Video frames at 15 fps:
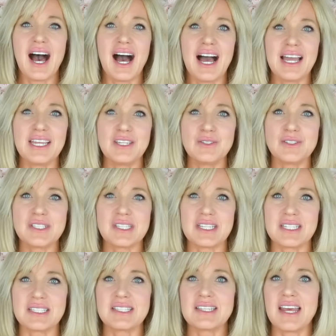I use
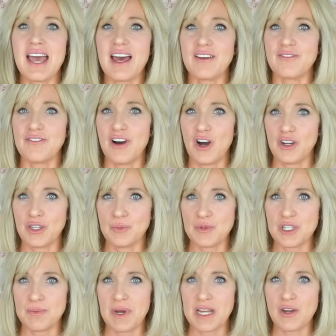this to add volume
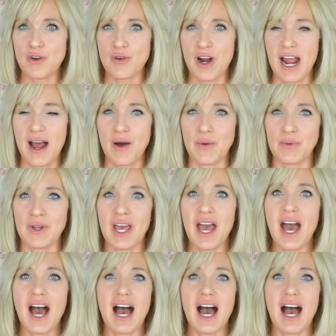to my crown.